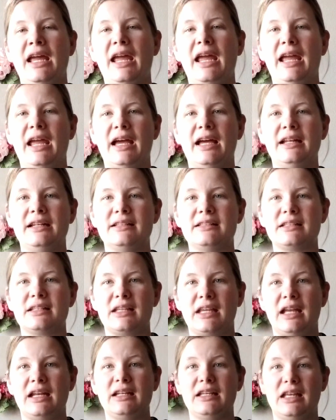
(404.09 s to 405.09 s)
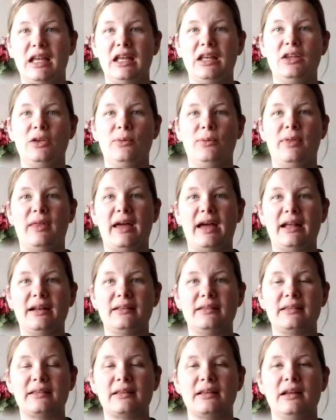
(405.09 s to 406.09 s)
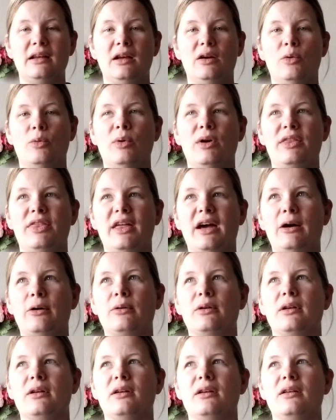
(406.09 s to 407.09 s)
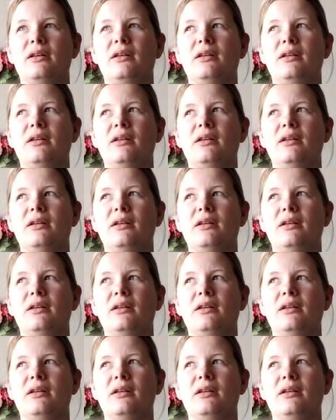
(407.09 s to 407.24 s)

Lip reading: and can get you that without